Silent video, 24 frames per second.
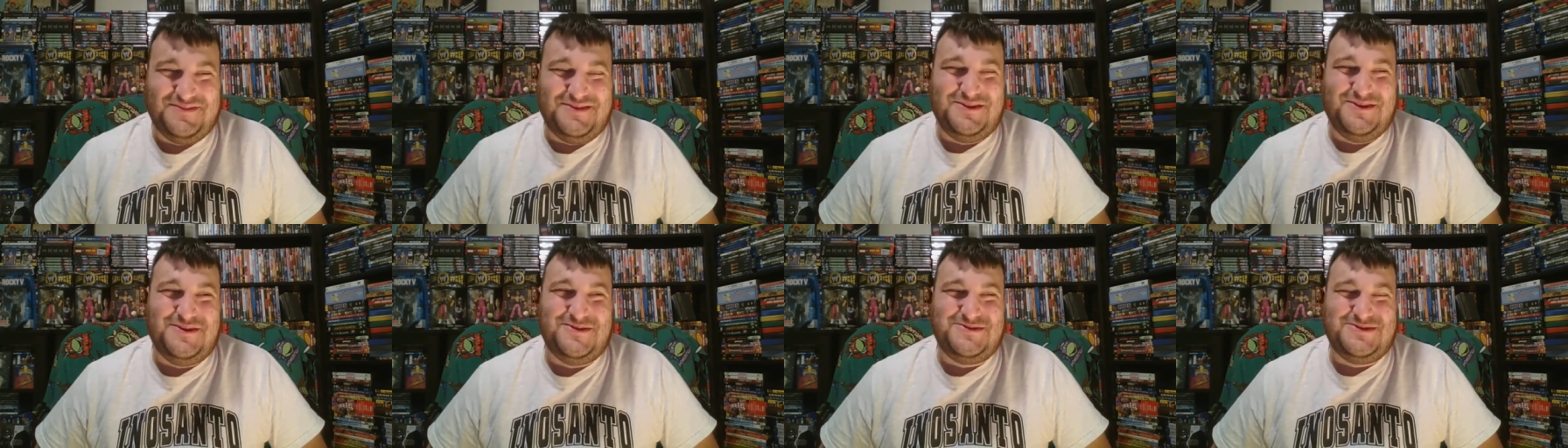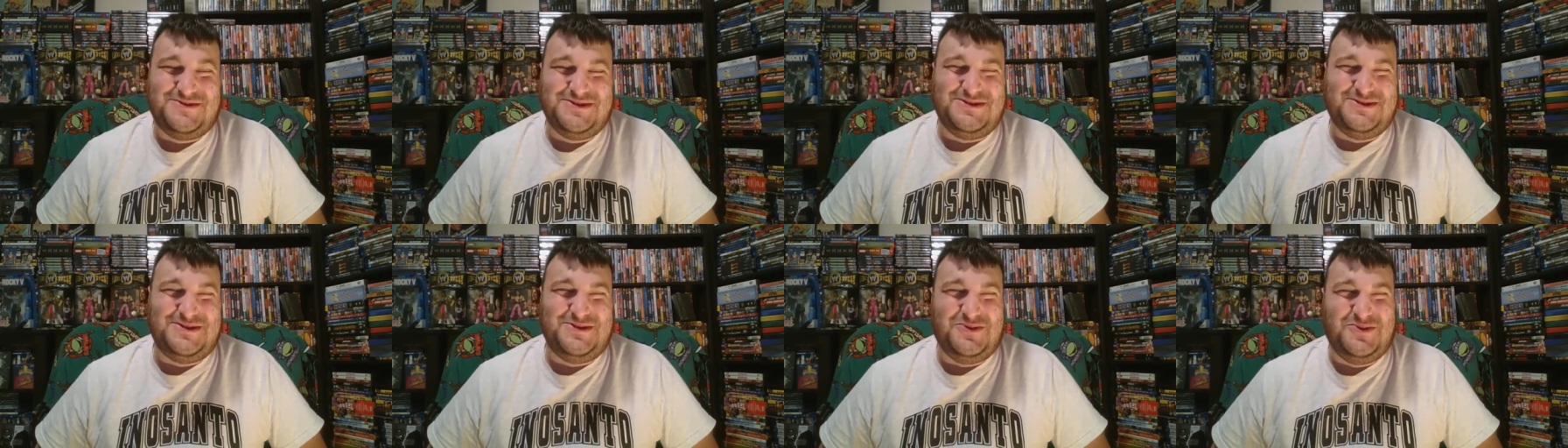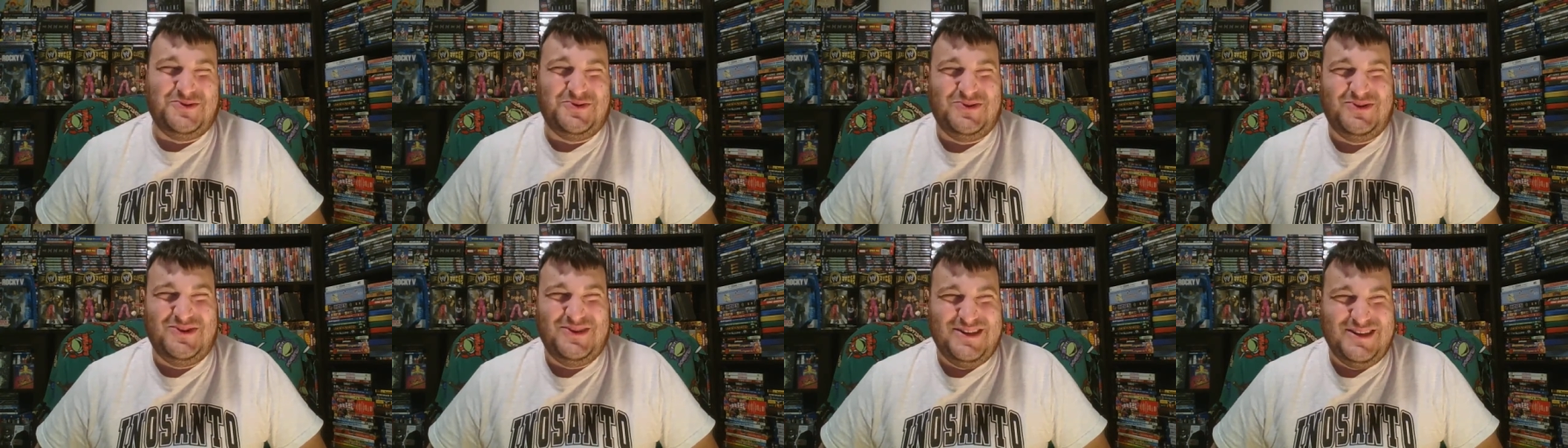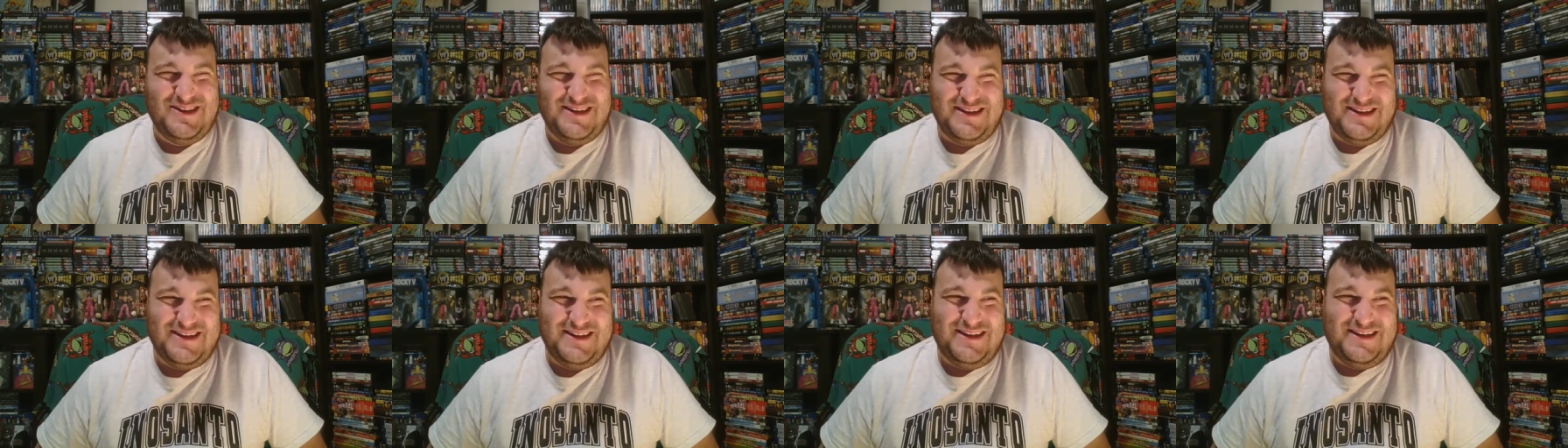you know, to do.
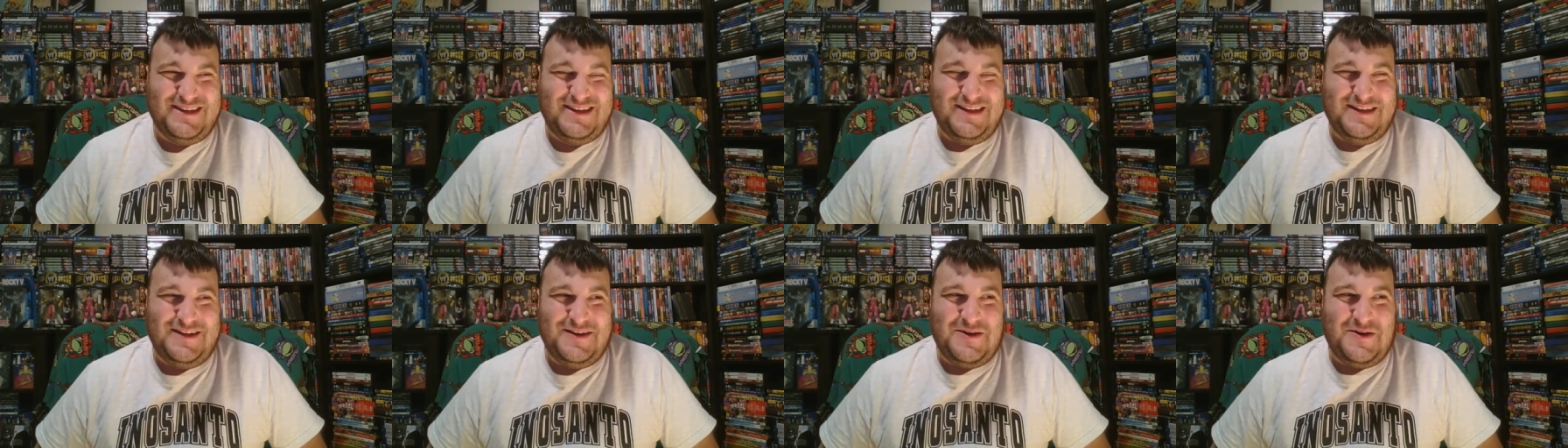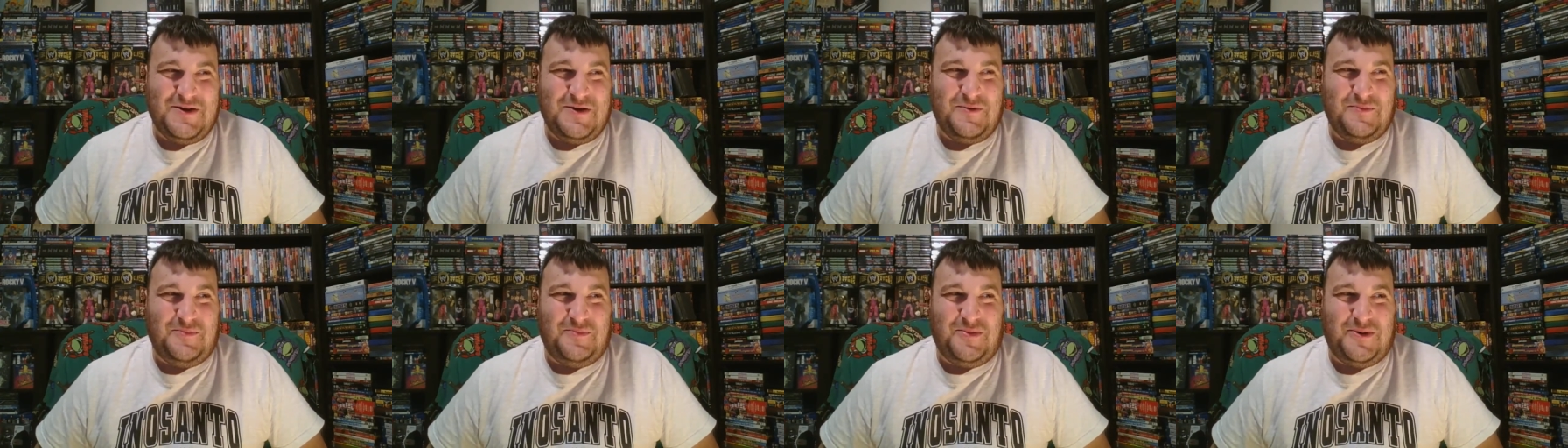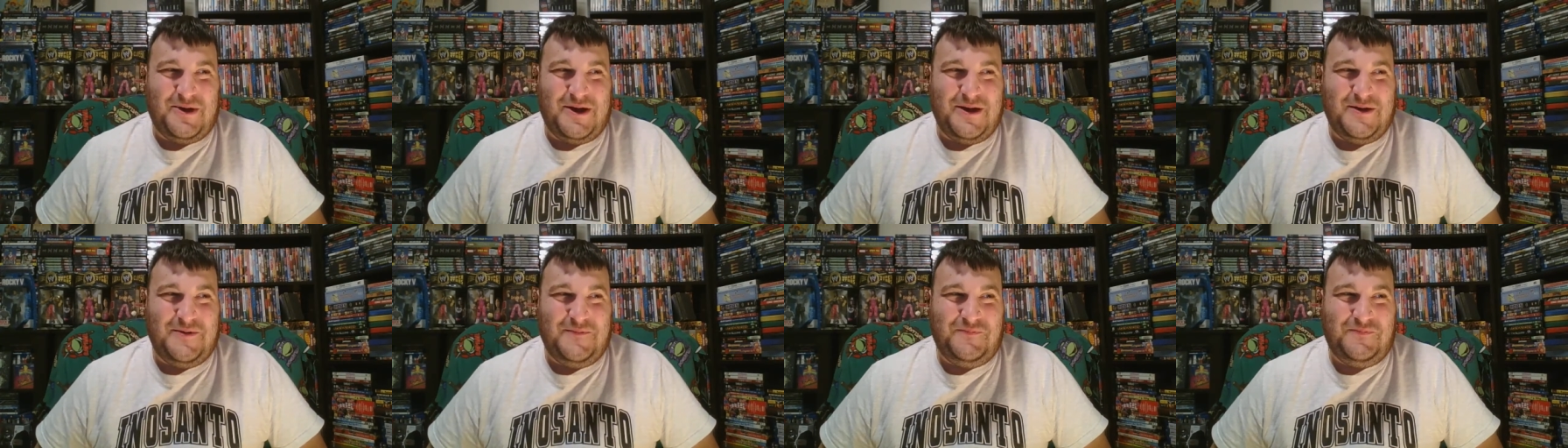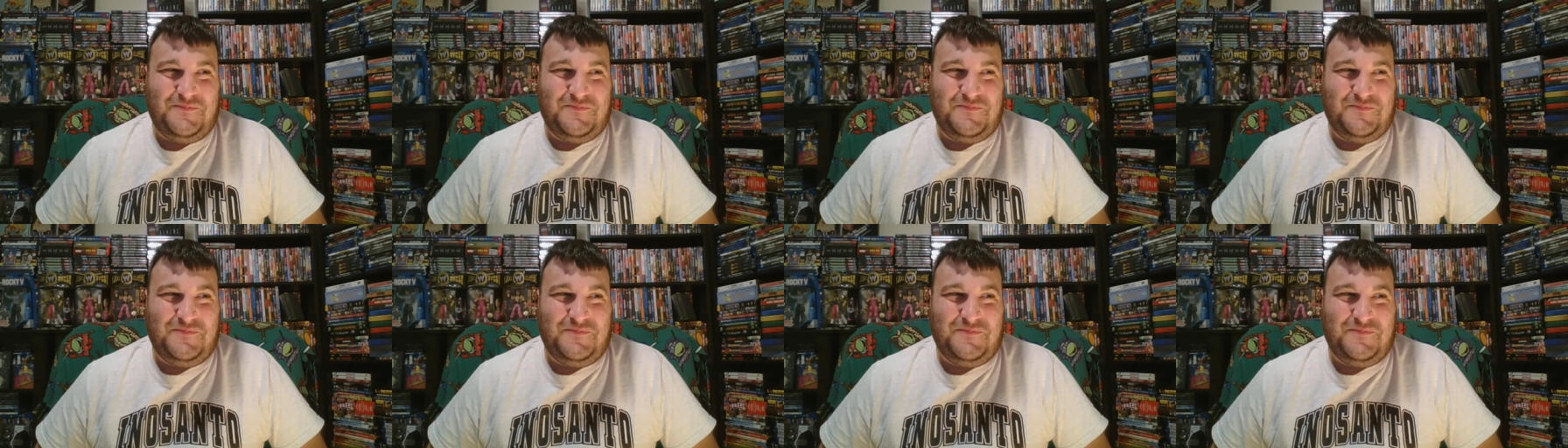But,